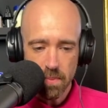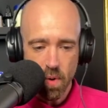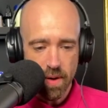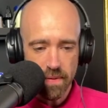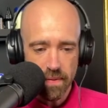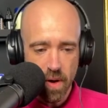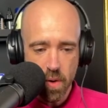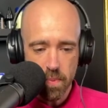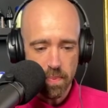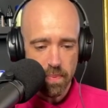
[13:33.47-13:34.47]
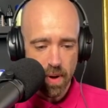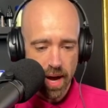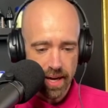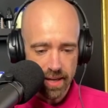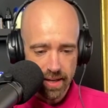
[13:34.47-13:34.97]
more info,
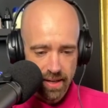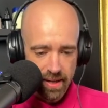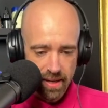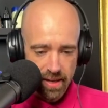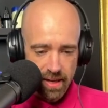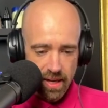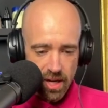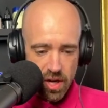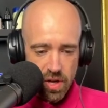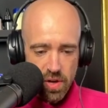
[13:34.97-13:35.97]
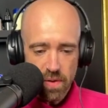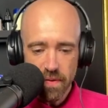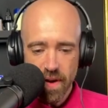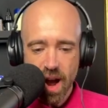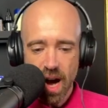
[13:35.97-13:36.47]
like, you're
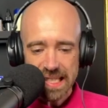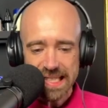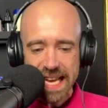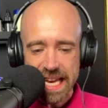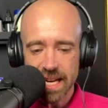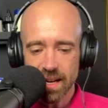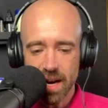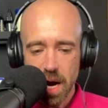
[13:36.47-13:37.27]
very articulate